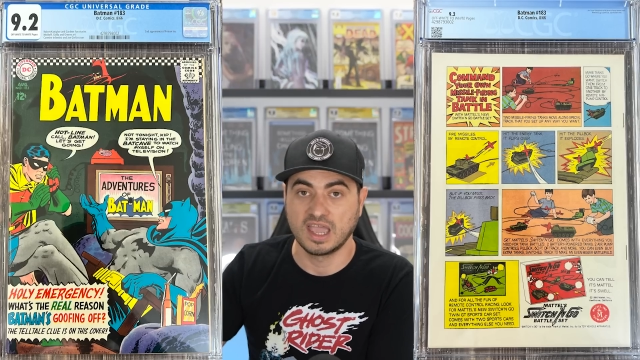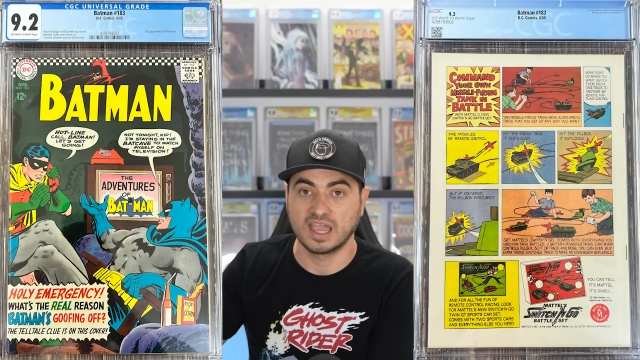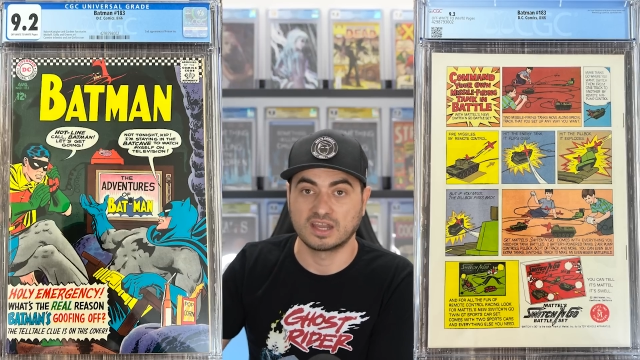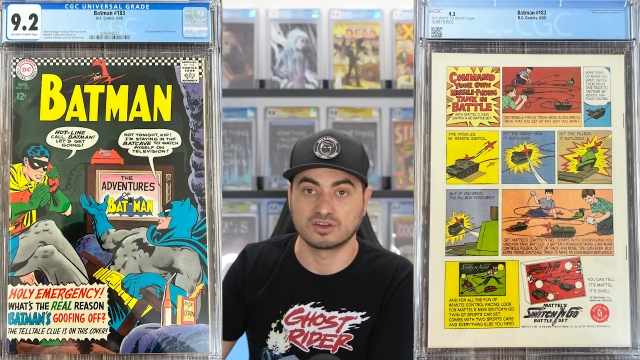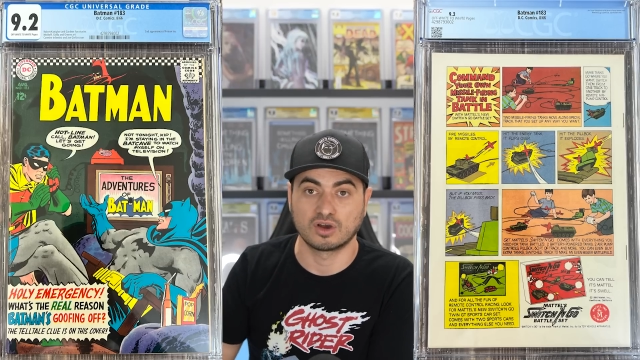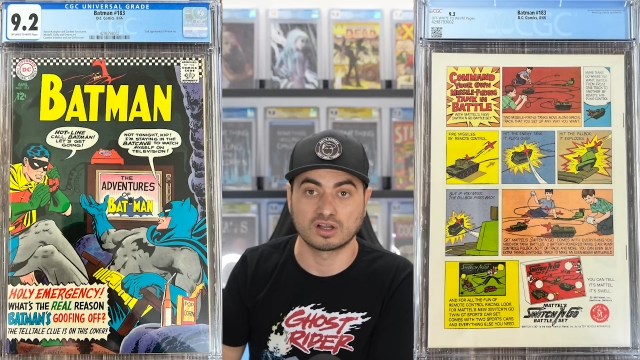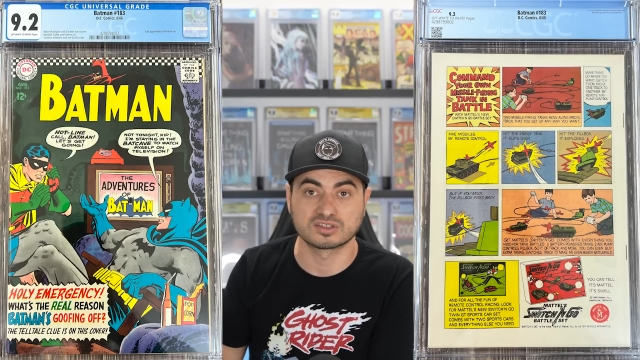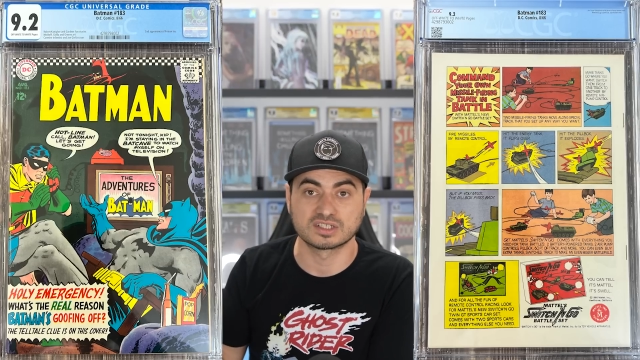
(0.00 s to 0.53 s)

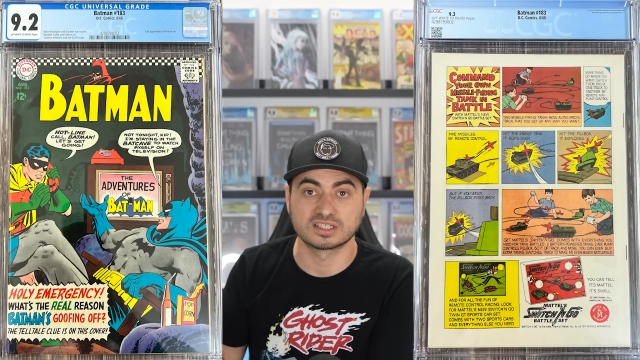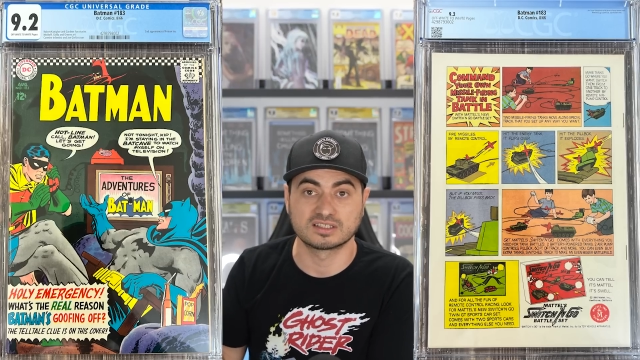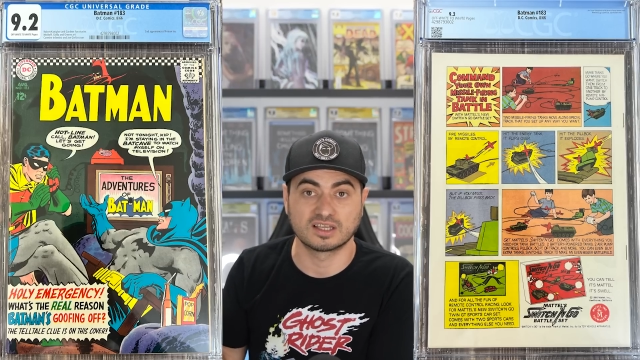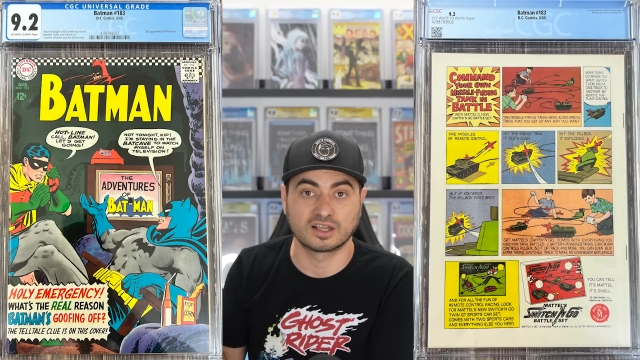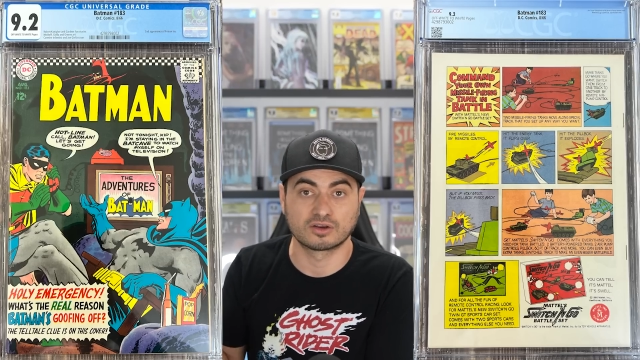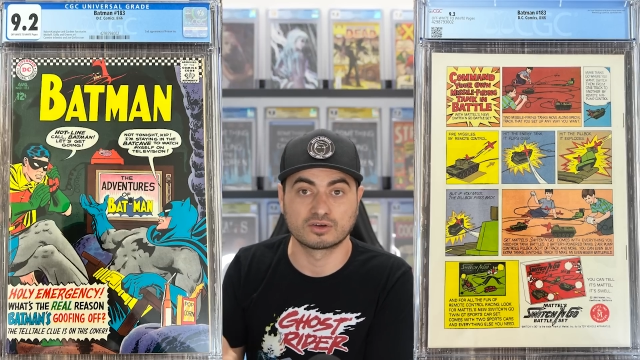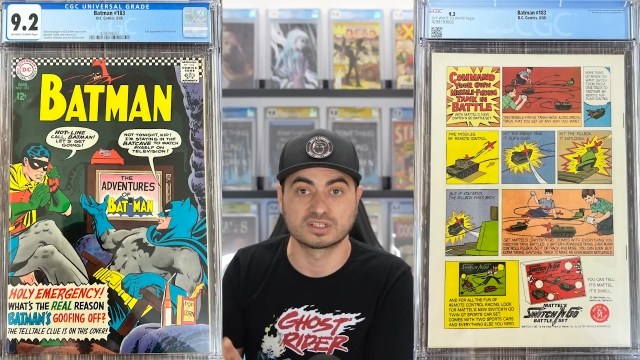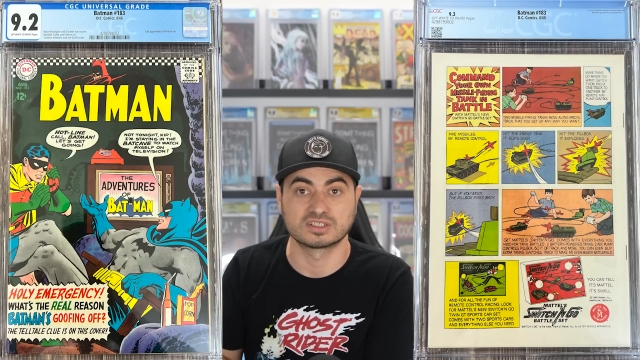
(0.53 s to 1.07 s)
and you also get the
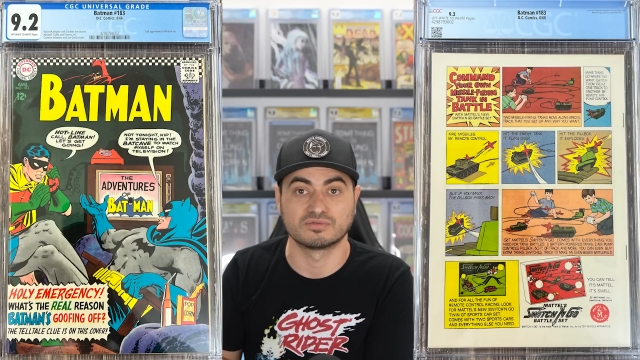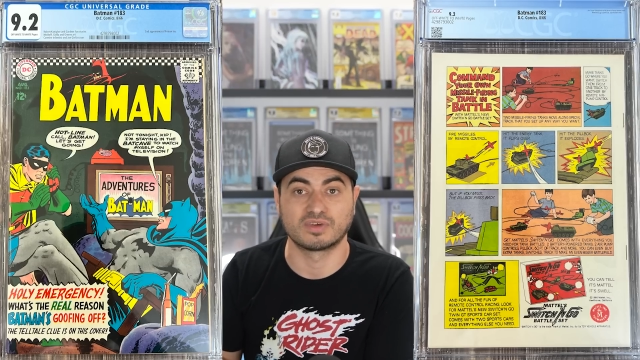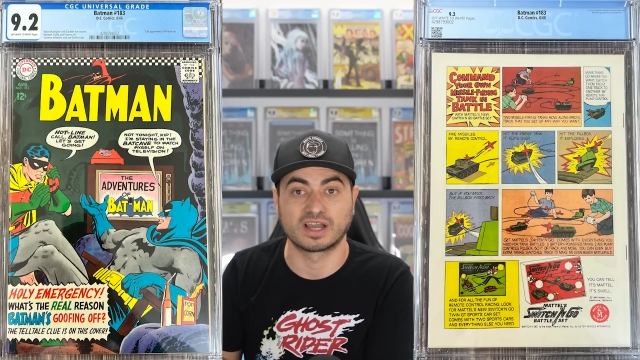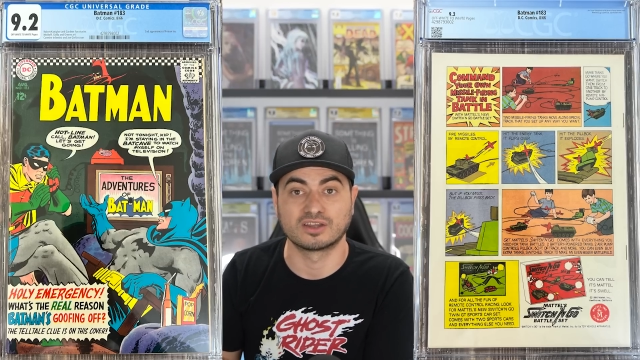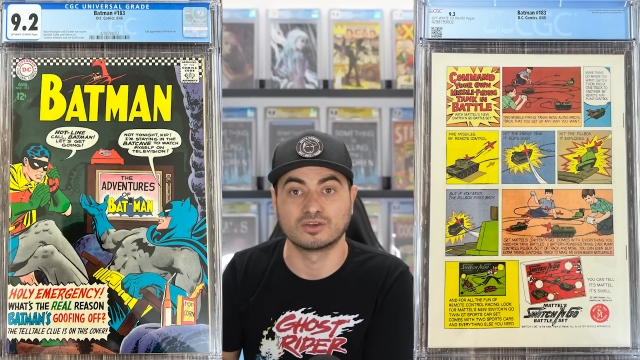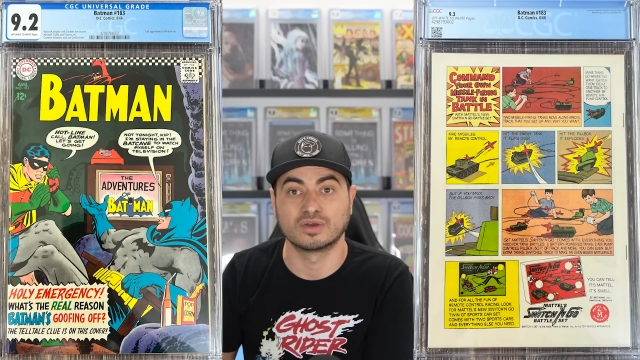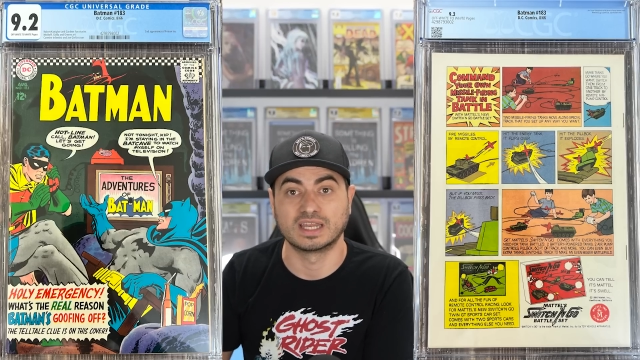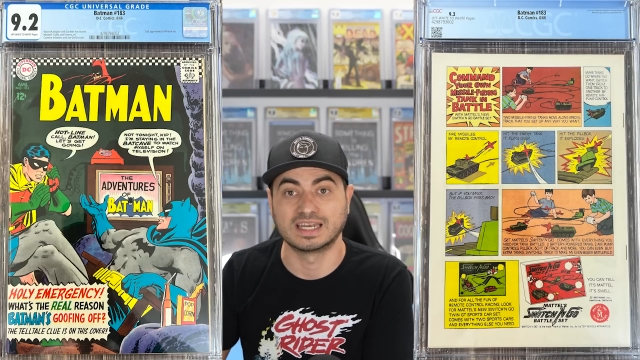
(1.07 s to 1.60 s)
increase in
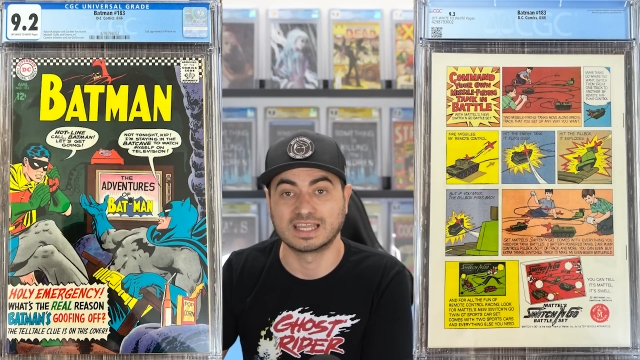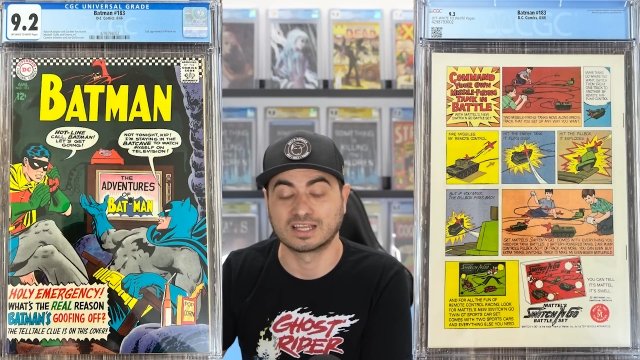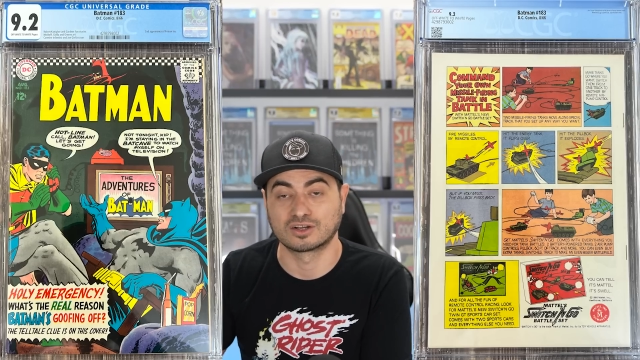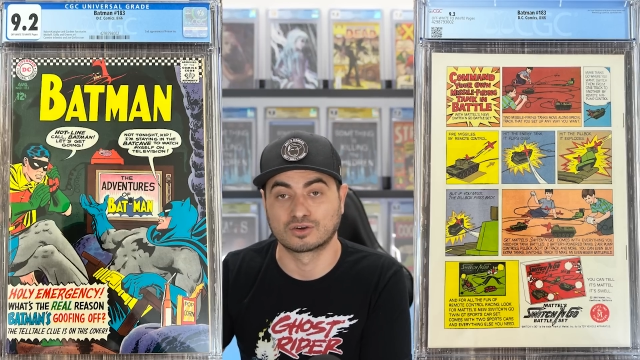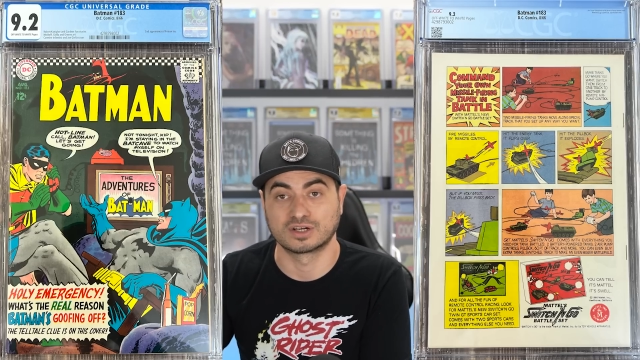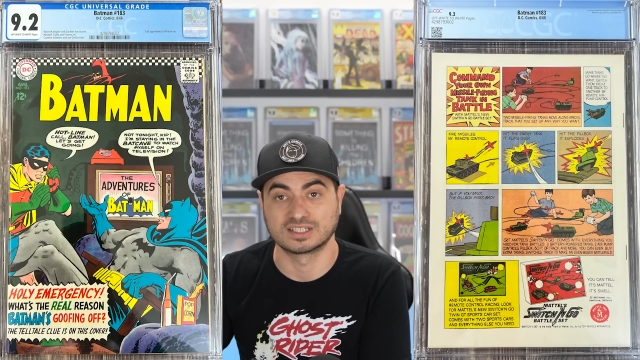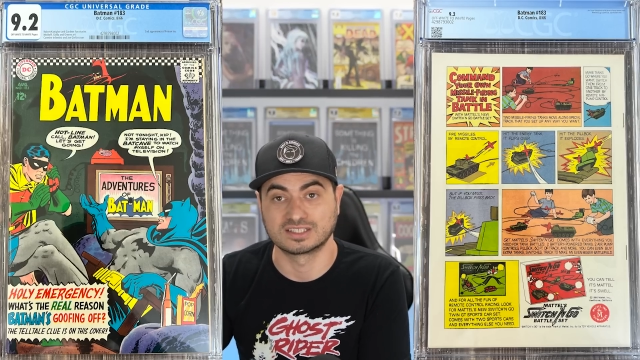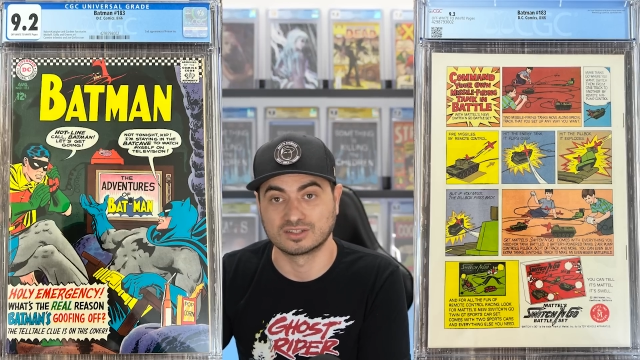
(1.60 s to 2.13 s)
value in
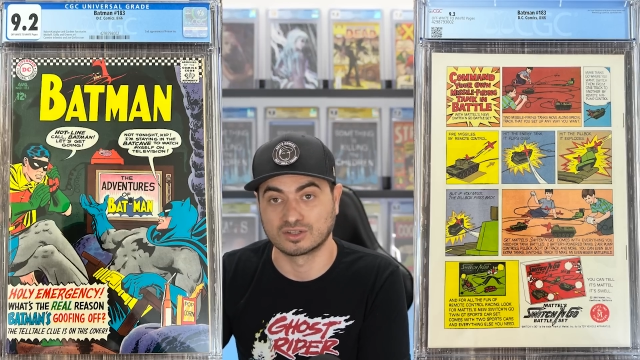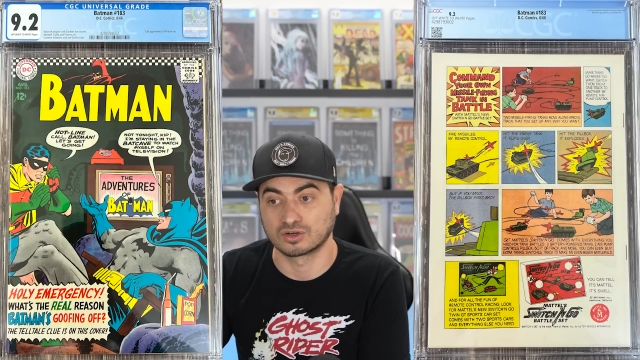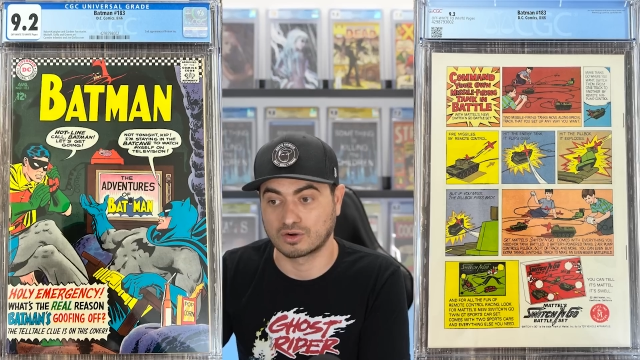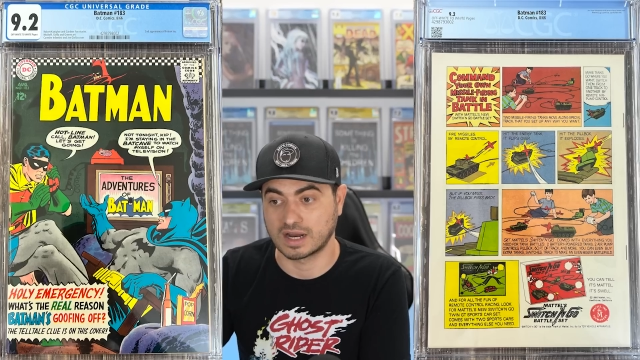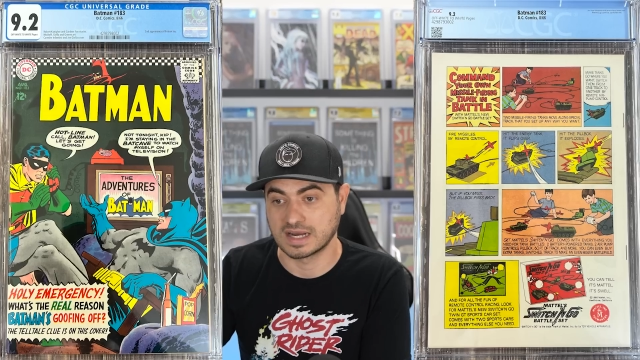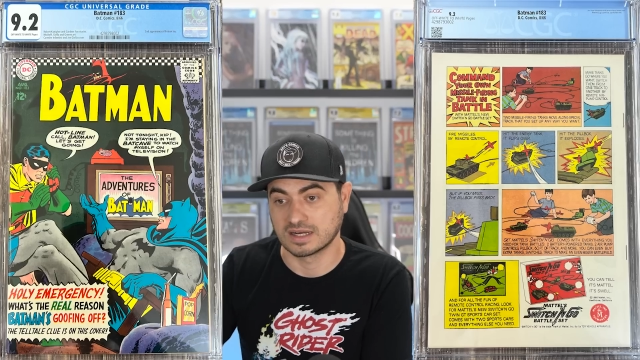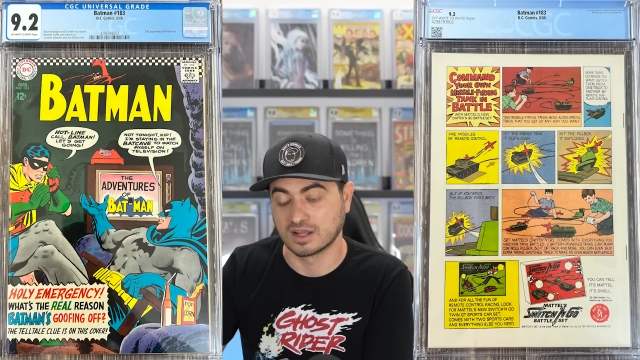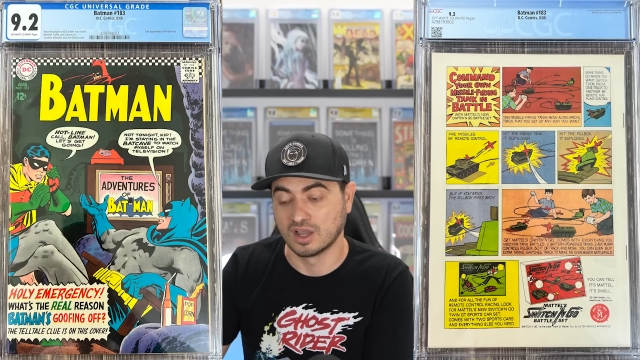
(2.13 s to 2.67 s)
increasing the
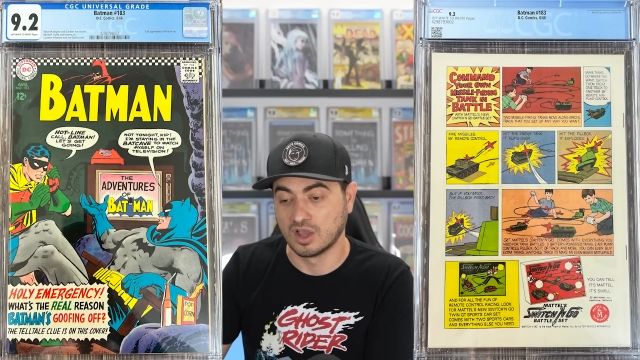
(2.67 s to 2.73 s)
grade.